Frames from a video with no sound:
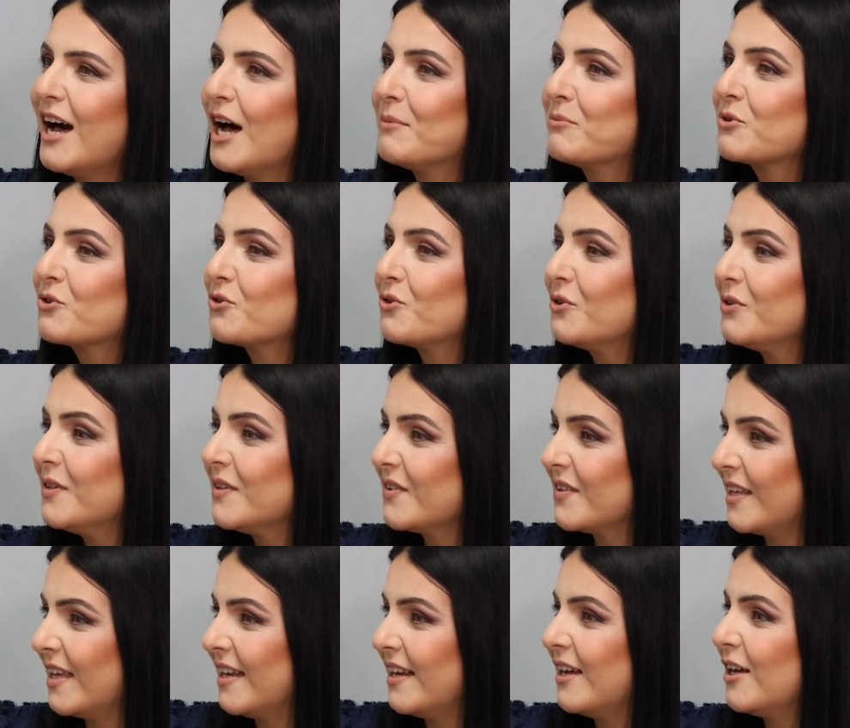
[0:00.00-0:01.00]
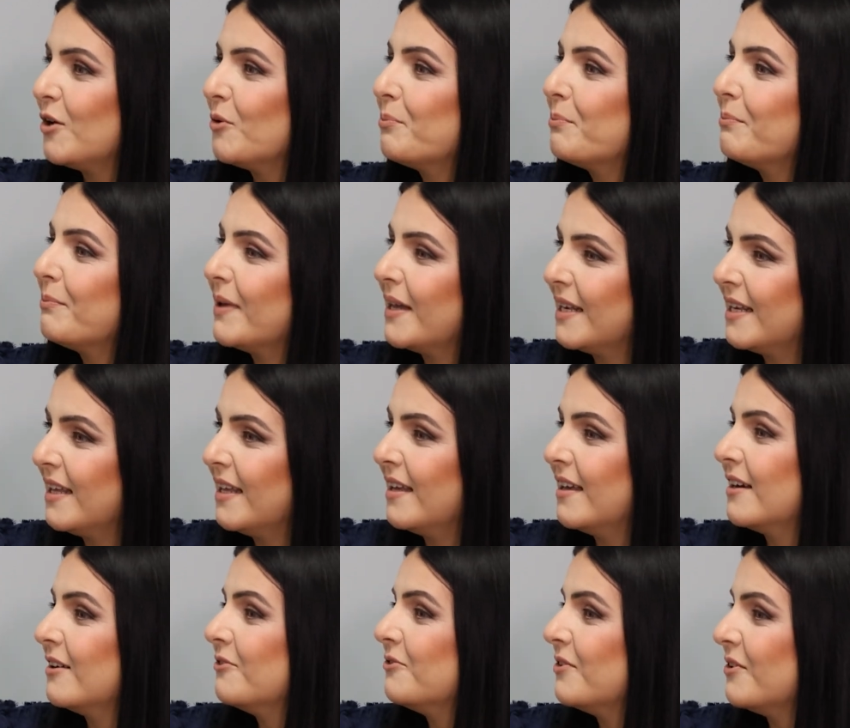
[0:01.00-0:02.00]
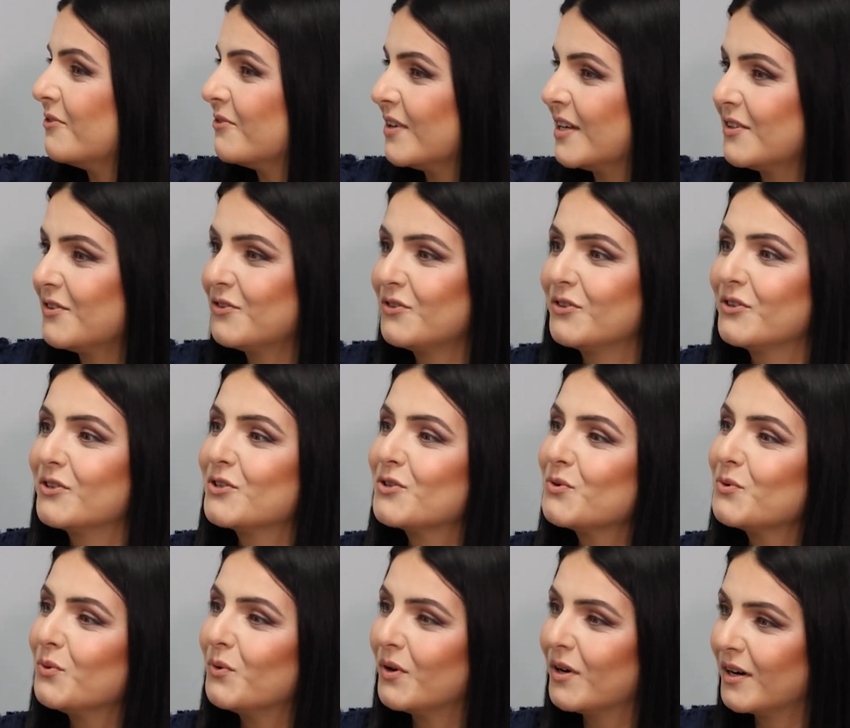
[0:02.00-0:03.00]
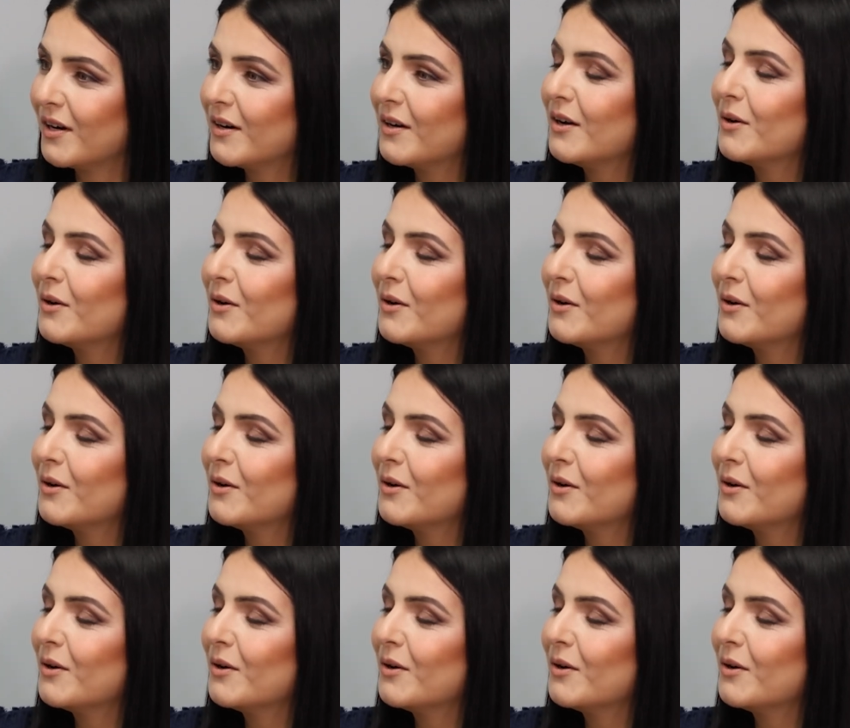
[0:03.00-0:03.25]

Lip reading: I'm sure this can help many of investors who are